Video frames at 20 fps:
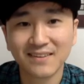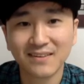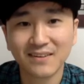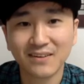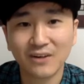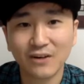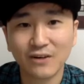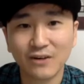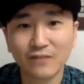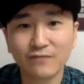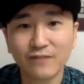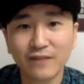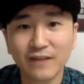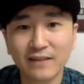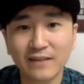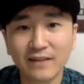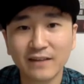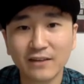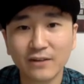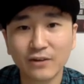On
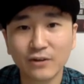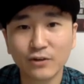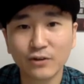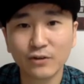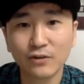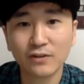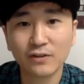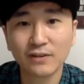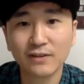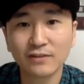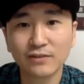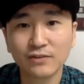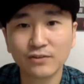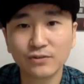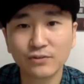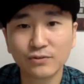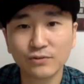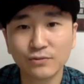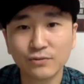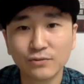fight night, are you looking
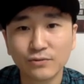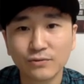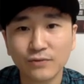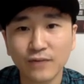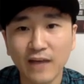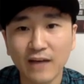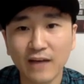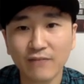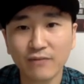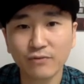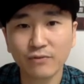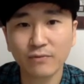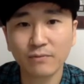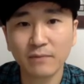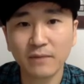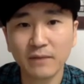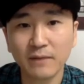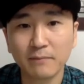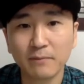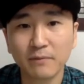to have a
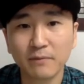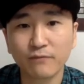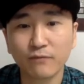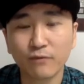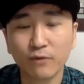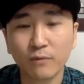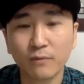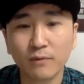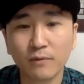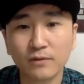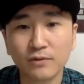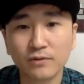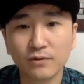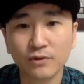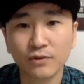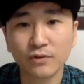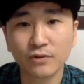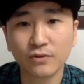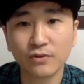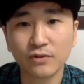repeat performance,
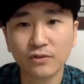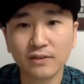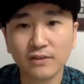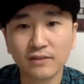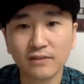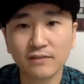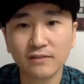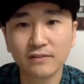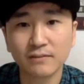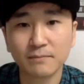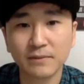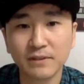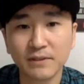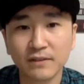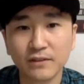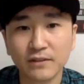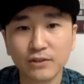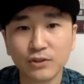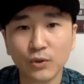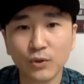or are you looking to
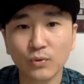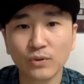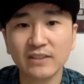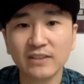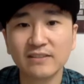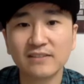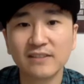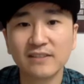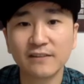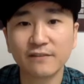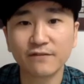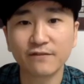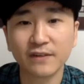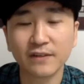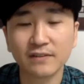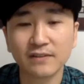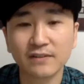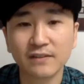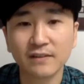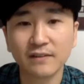be a totally
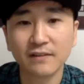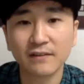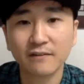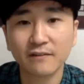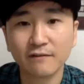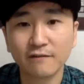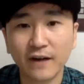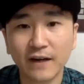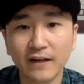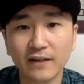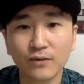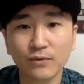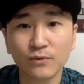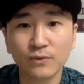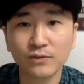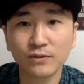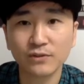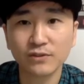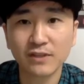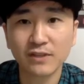different fighter
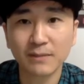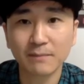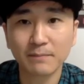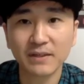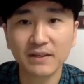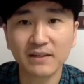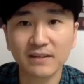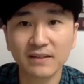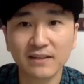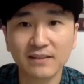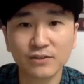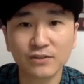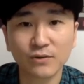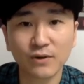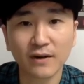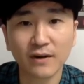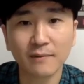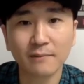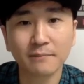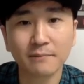when you step in against
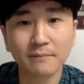Graham?